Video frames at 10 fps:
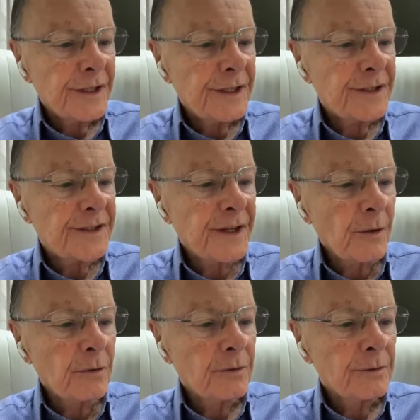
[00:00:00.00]

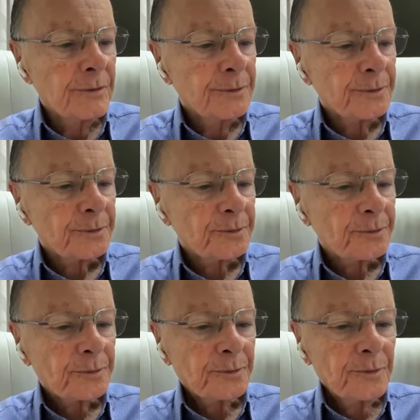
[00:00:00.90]
those
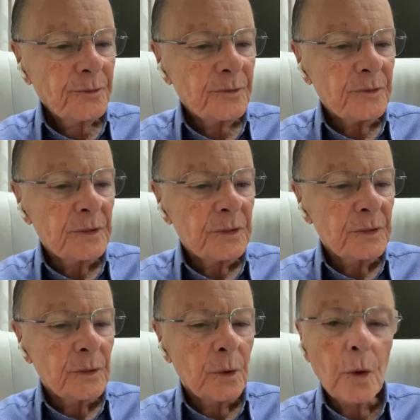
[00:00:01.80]
who are
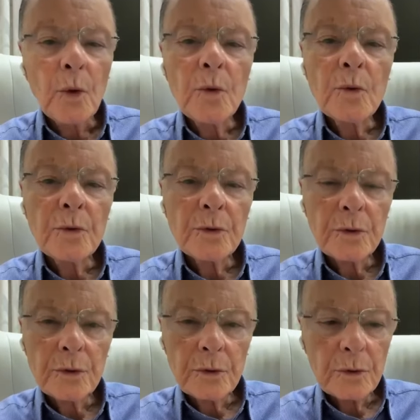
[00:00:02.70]

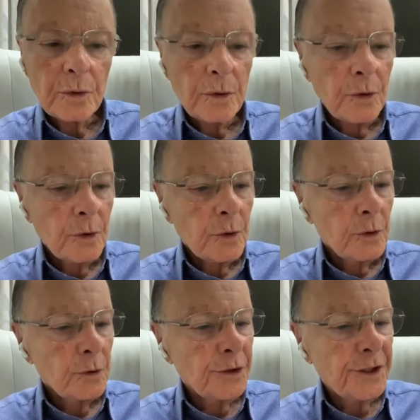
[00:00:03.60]
foolish,
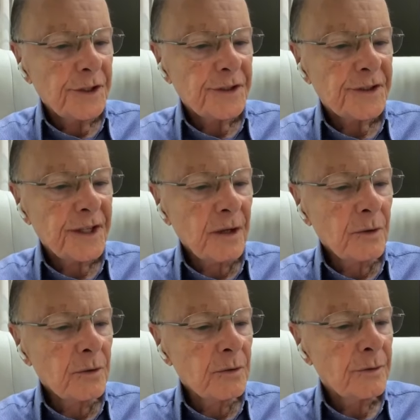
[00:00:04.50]

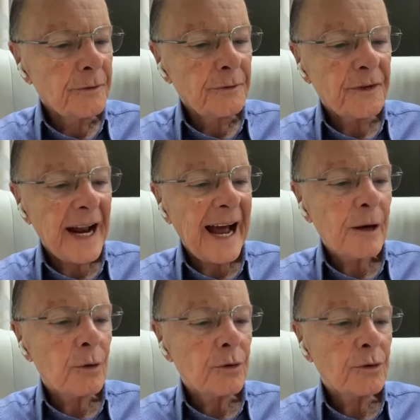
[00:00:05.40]
those who are
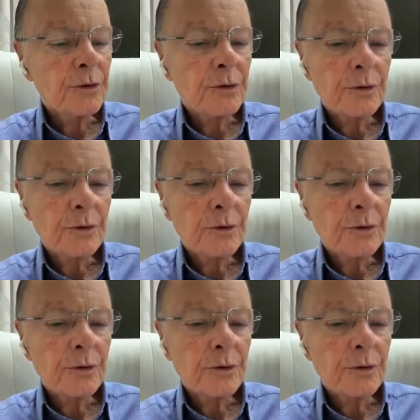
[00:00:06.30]
weak,